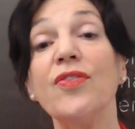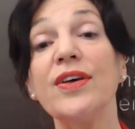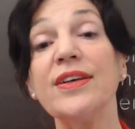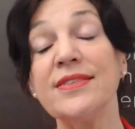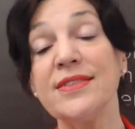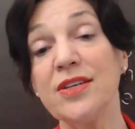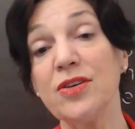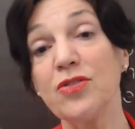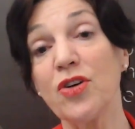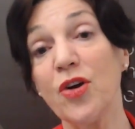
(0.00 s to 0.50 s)

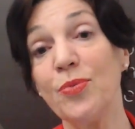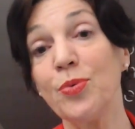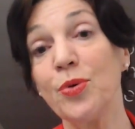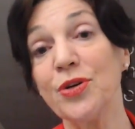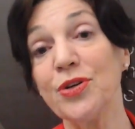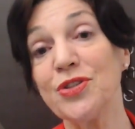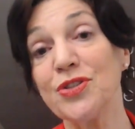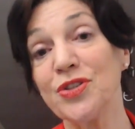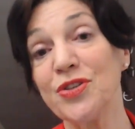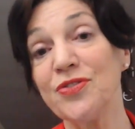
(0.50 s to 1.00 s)

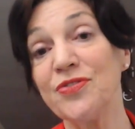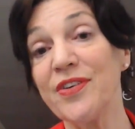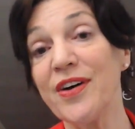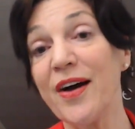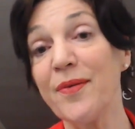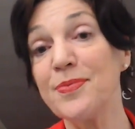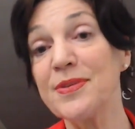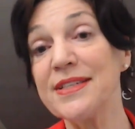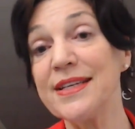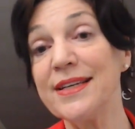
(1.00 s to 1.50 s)

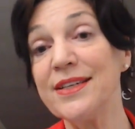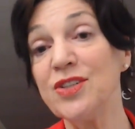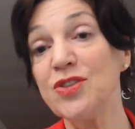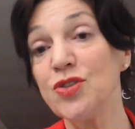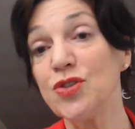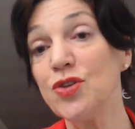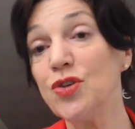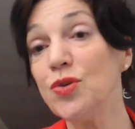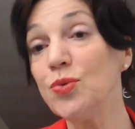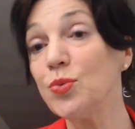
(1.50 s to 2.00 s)
0.25% in
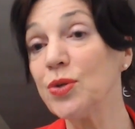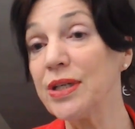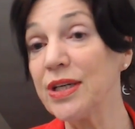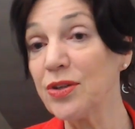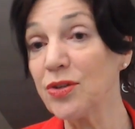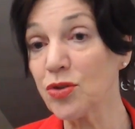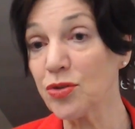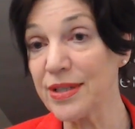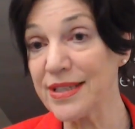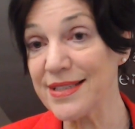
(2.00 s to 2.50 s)
June would
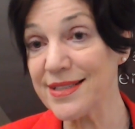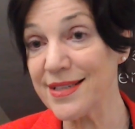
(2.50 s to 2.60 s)
increase